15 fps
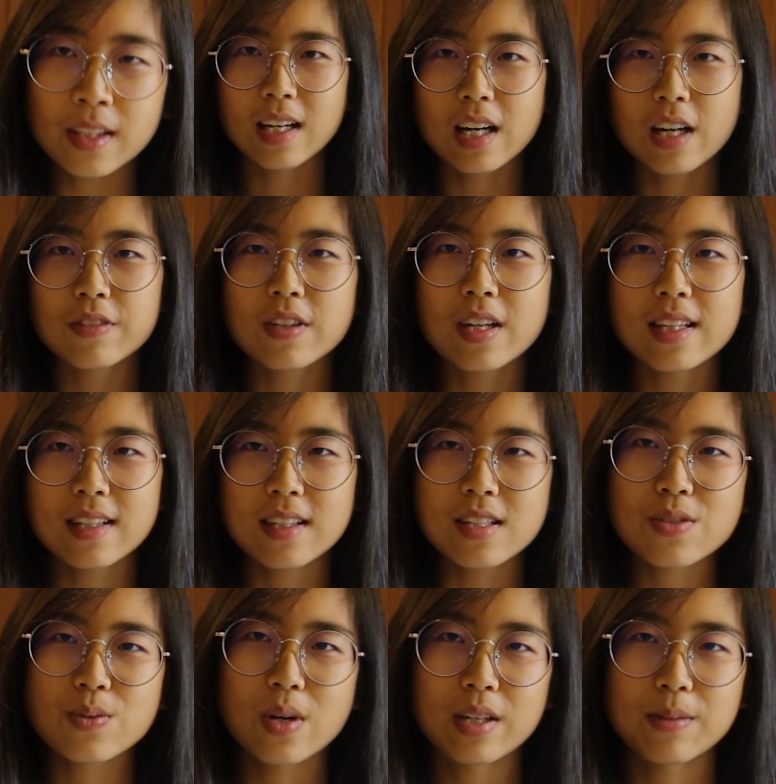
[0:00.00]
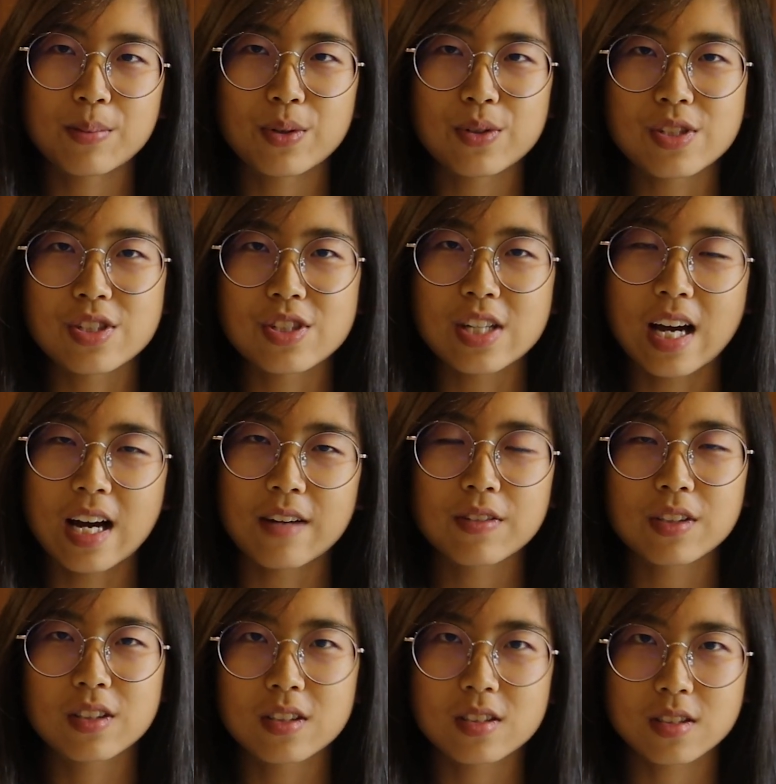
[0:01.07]
However, I think it's quite important to have a
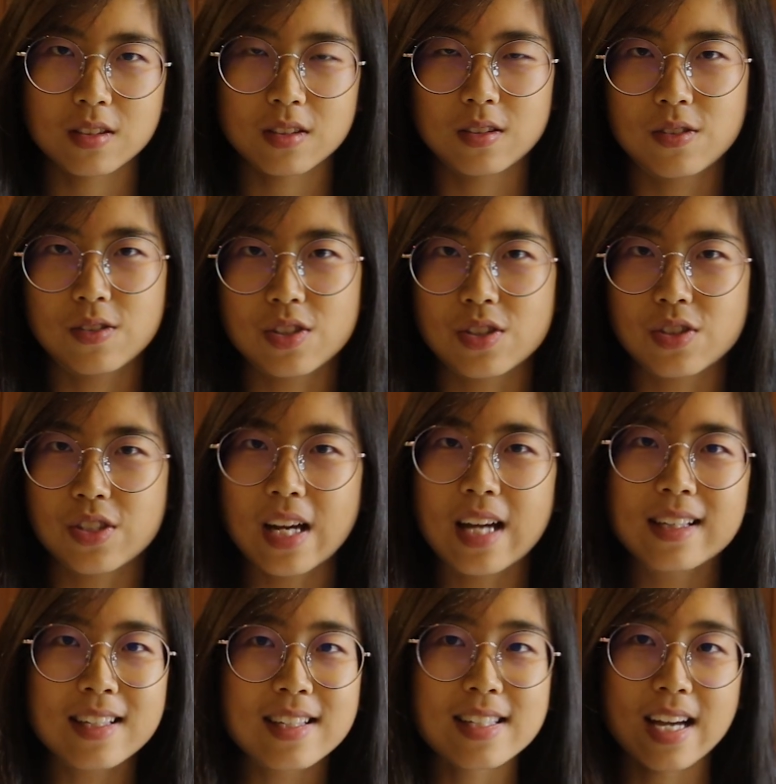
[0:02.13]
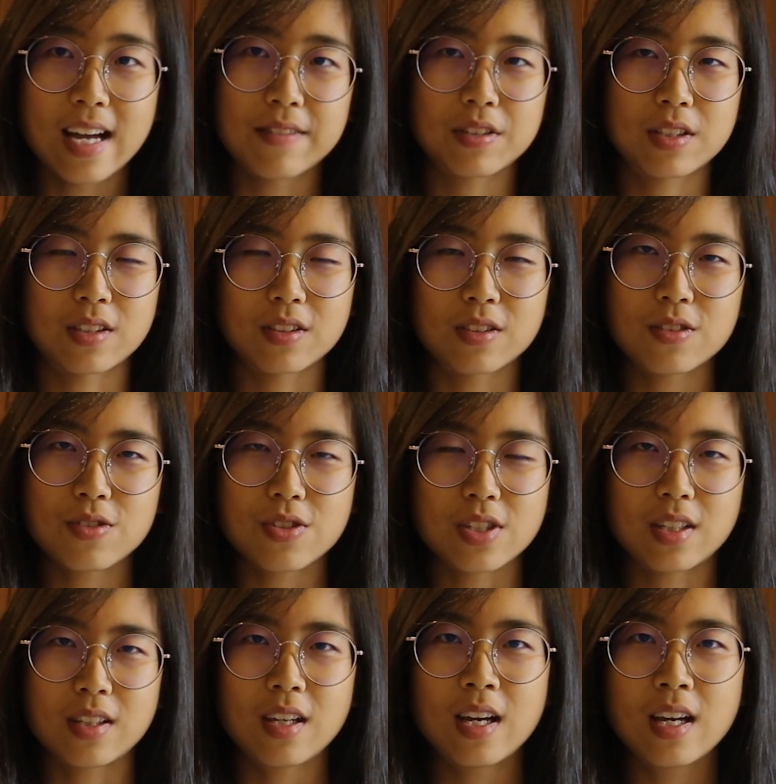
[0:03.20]
good conclusion, to at least have a
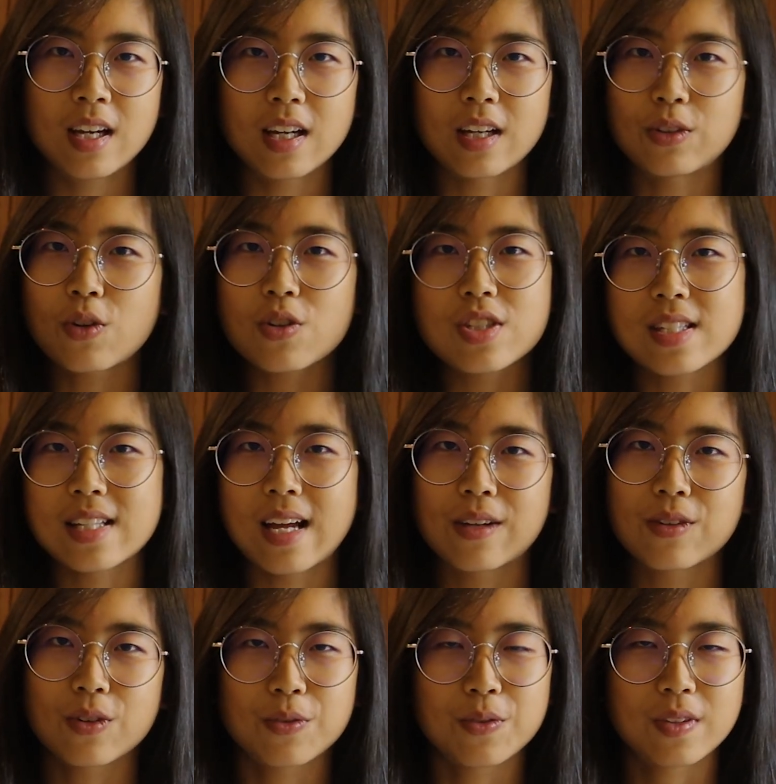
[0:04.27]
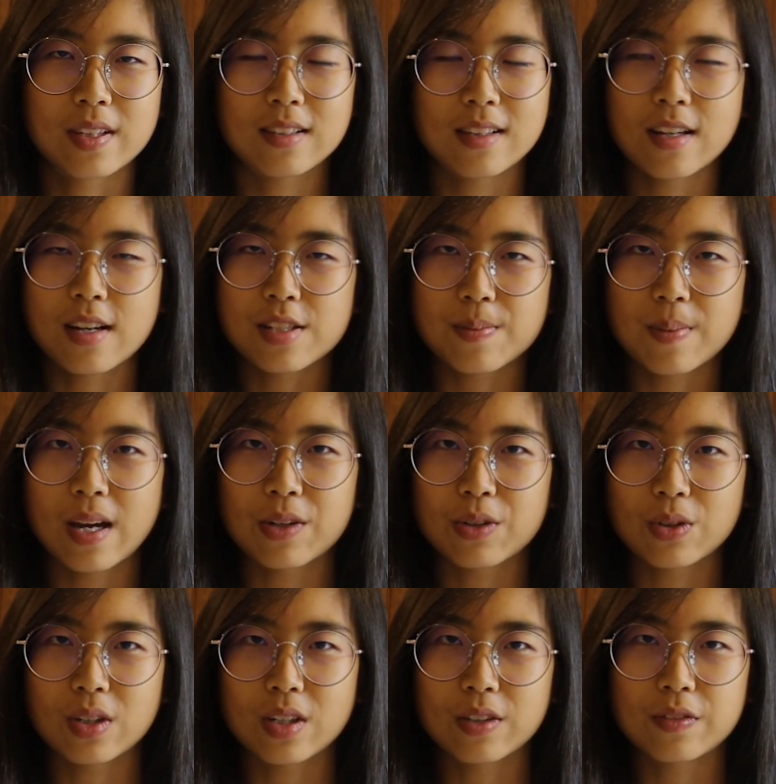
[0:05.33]
conclusion and not just end off with the last
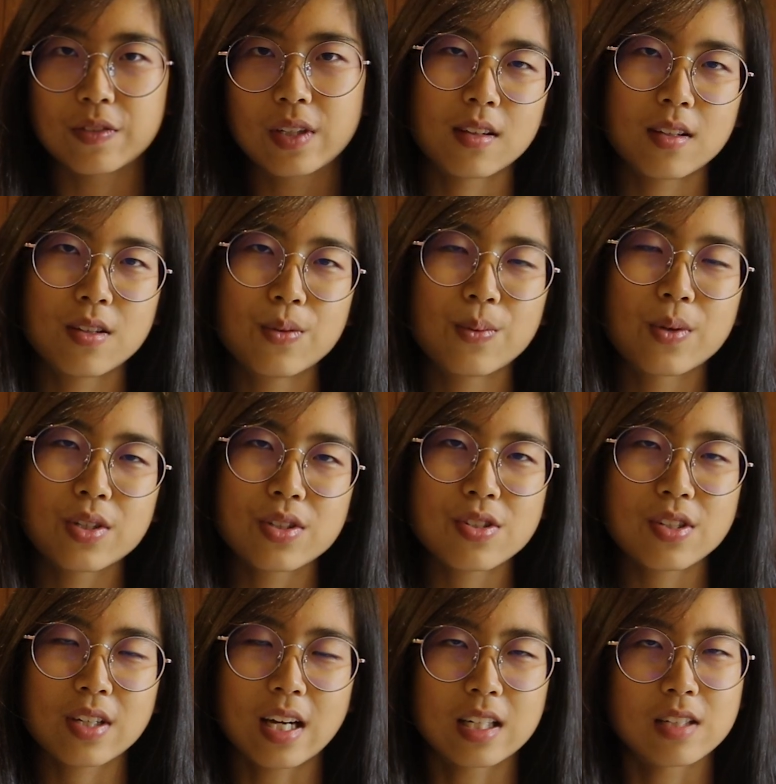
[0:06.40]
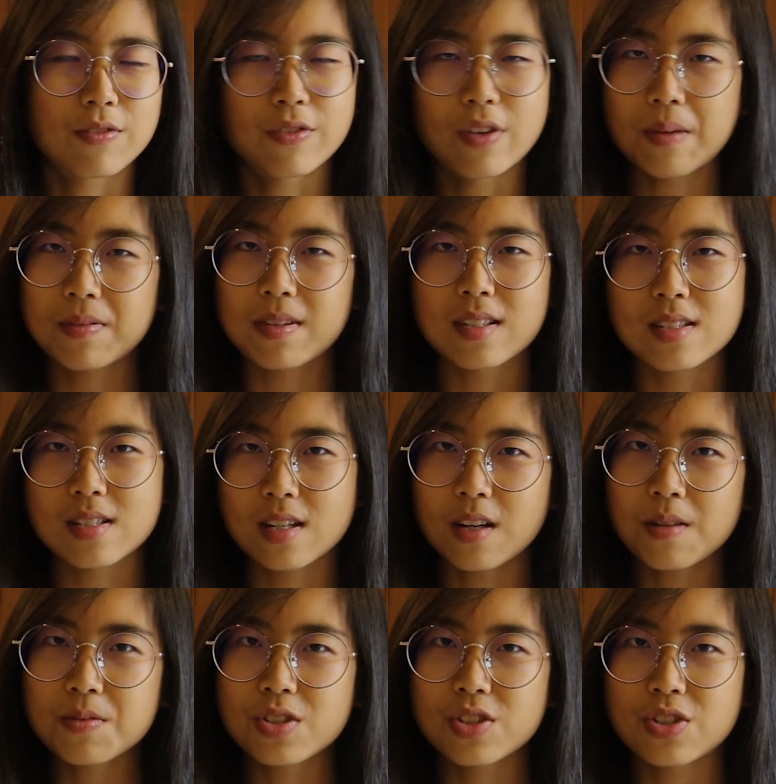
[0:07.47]
paragraph. You want to kind of wrap things
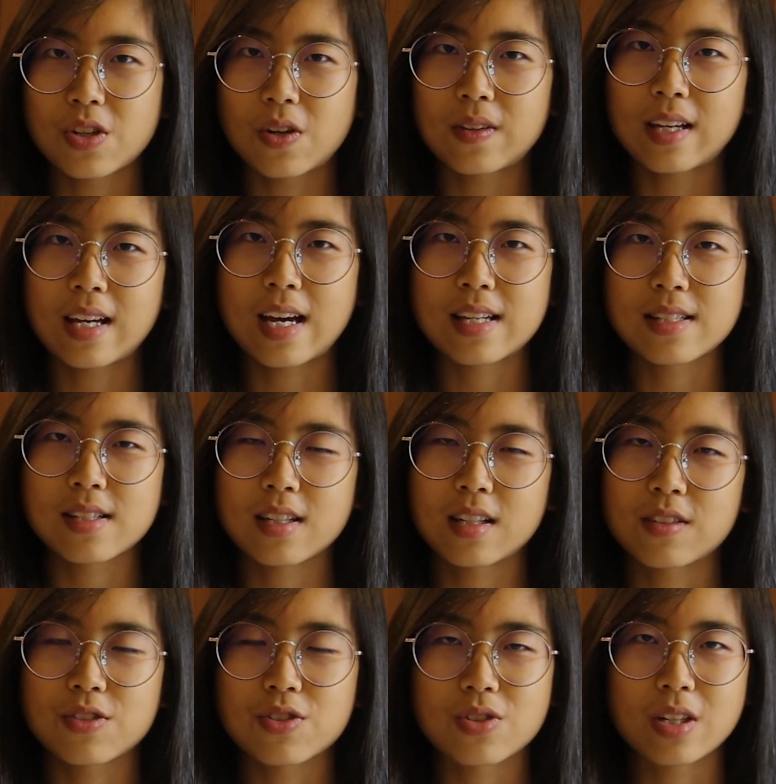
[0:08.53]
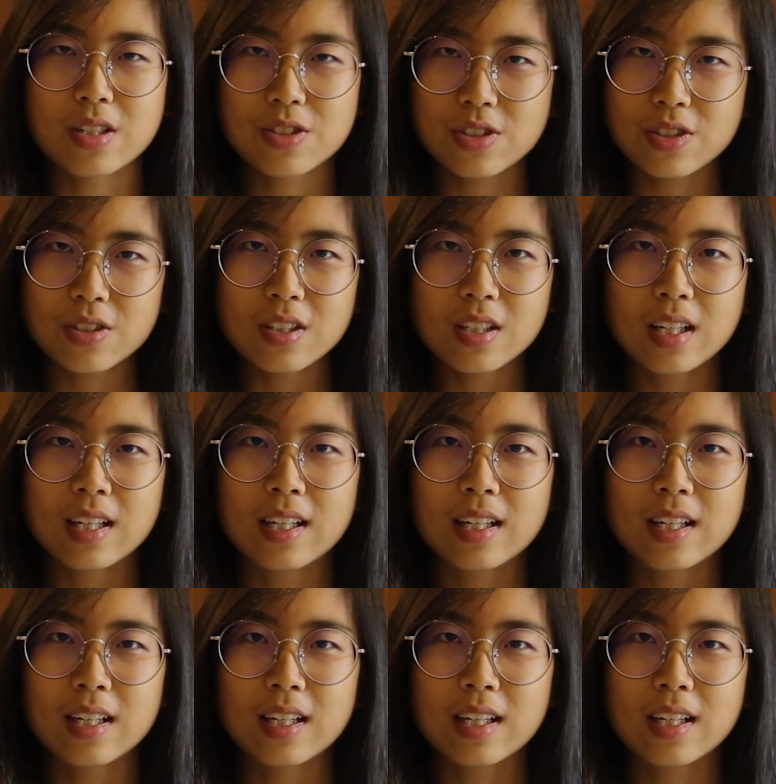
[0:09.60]
up to show that it has a kind of structure.